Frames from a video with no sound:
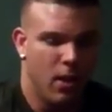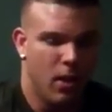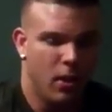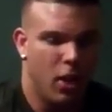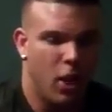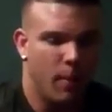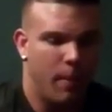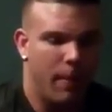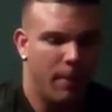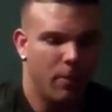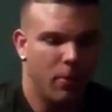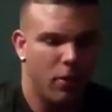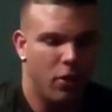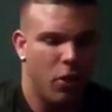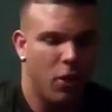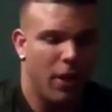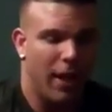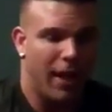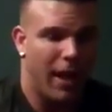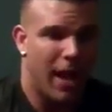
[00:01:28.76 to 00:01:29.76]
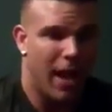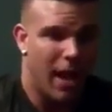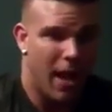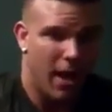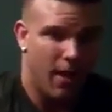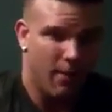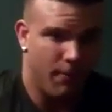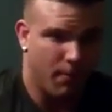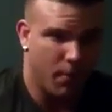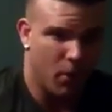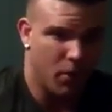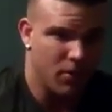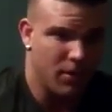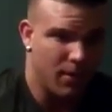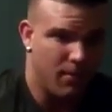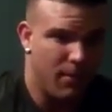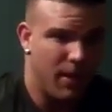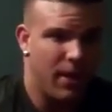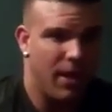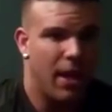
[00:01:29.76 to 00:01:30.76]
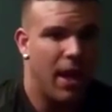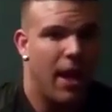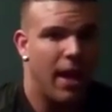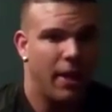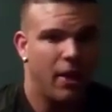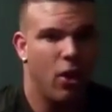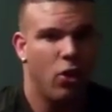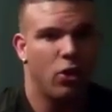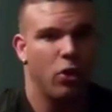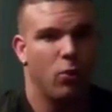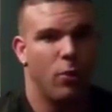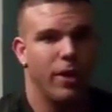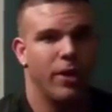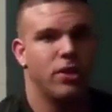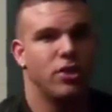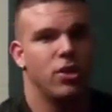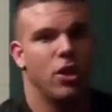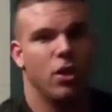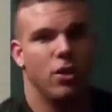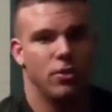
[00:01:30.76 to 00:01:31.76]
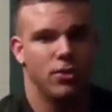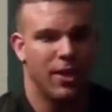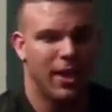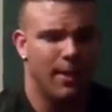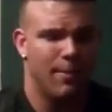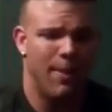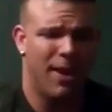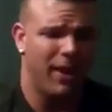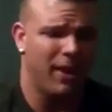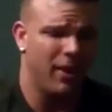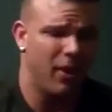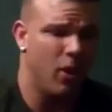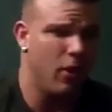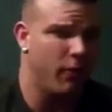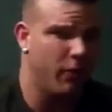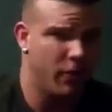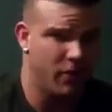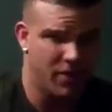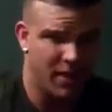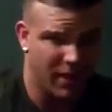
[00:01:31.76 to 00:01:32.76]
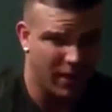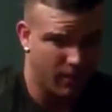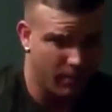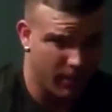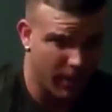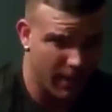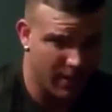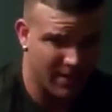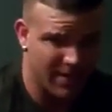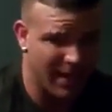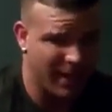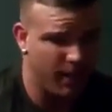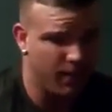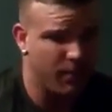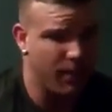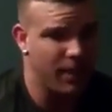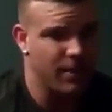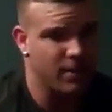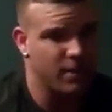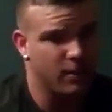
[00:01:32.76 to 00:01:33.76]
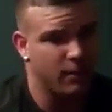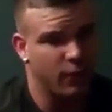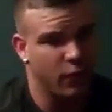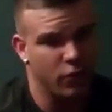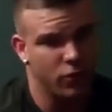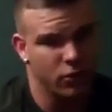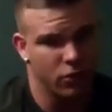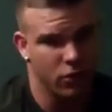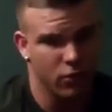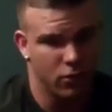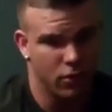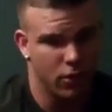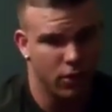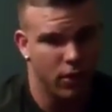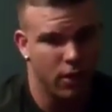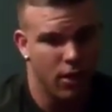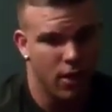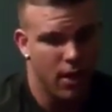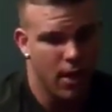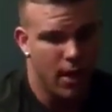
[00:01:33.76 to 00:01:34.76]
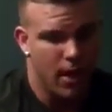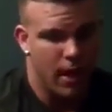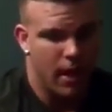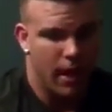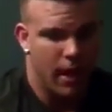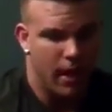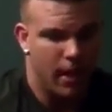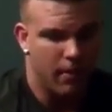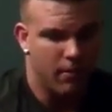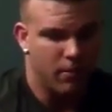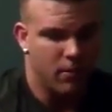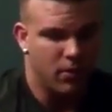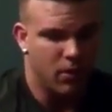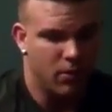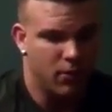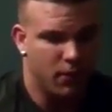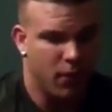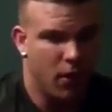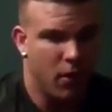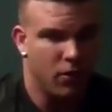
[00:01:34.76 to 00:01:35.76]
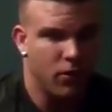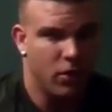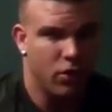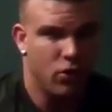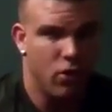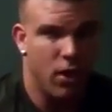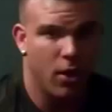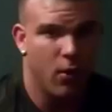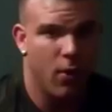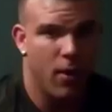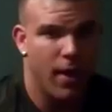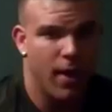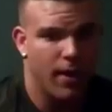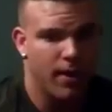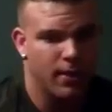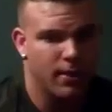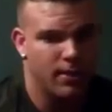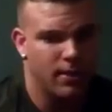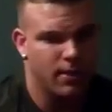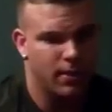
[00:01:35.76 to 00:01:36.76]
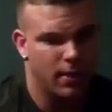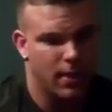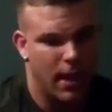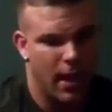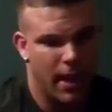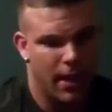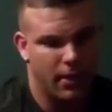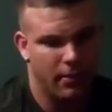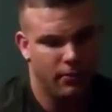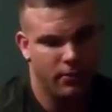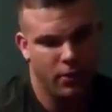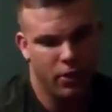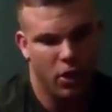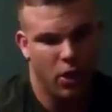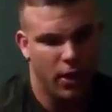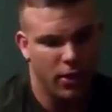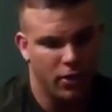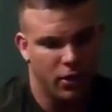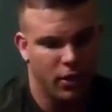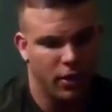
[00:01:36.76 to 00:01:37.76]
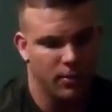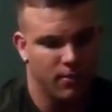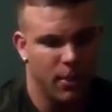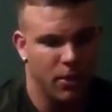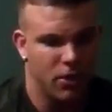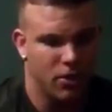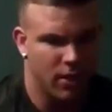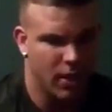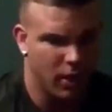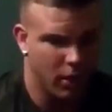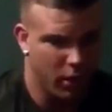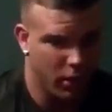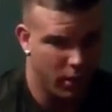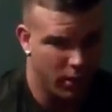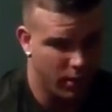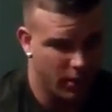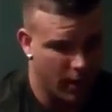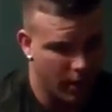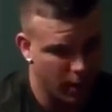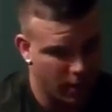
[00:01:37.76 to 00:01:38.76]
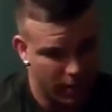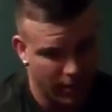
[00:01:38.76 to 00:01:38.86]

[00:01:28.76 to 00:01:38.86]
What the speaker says: lot of people don't know. Like, personally, me, I go to win shows. Like, I'm not going to go for second place. Second place is first loser. So as far as the drug wise, I took as much as I could, and